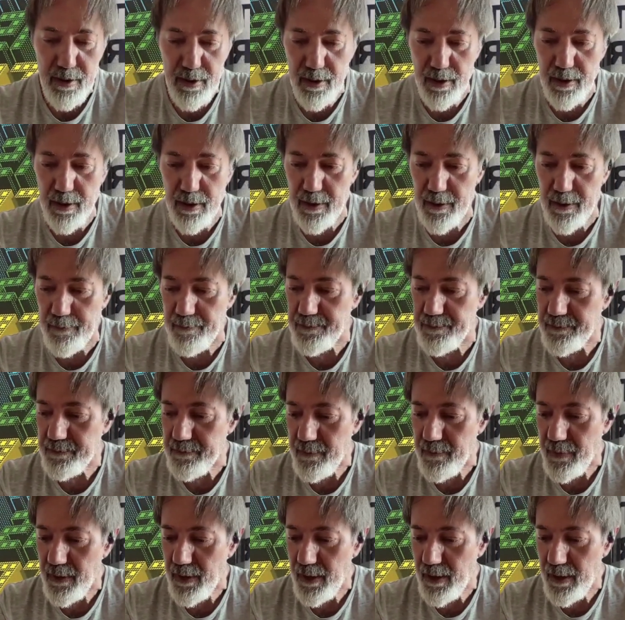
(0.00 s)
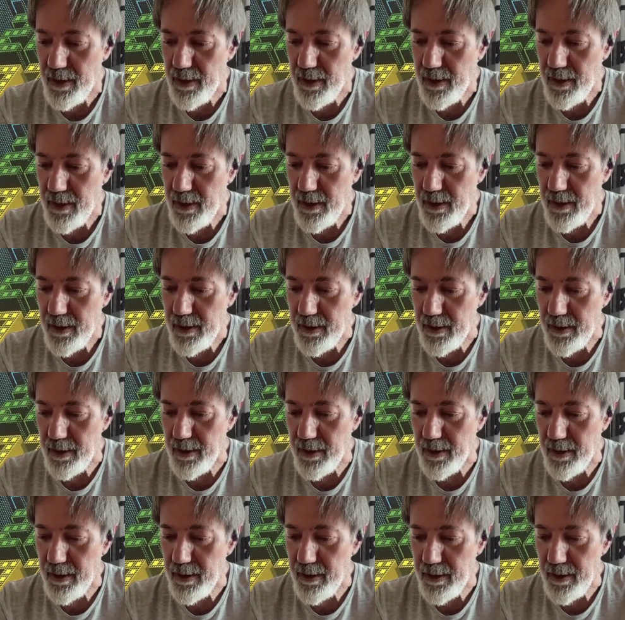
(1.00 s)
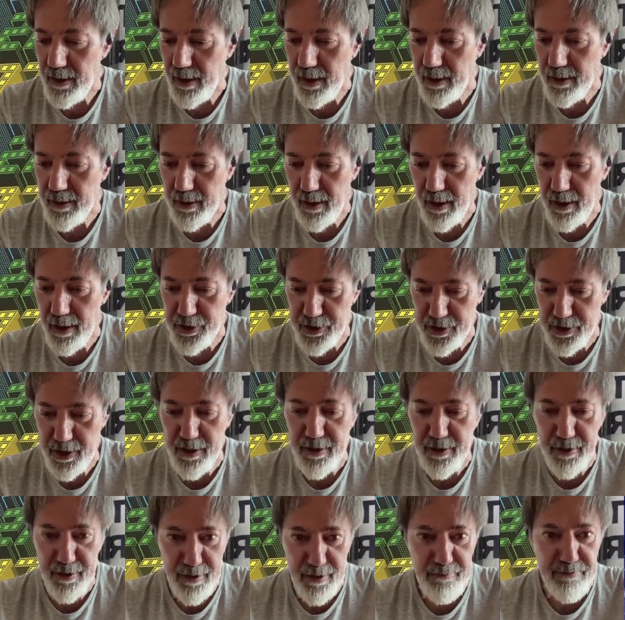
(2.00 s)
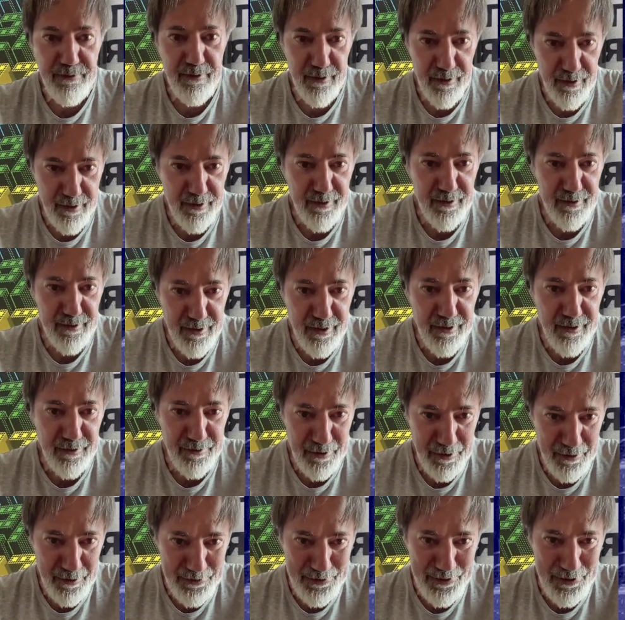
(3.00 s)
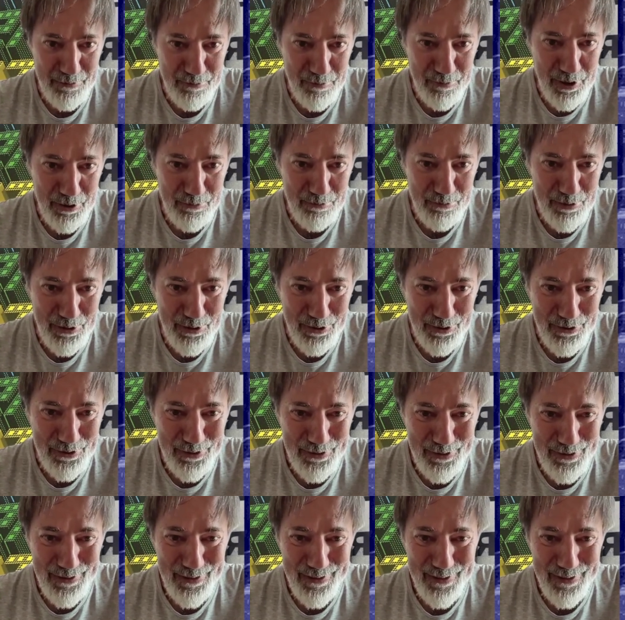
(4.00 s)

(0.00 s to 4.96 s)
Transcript: Um, uh, I share even these details in my book,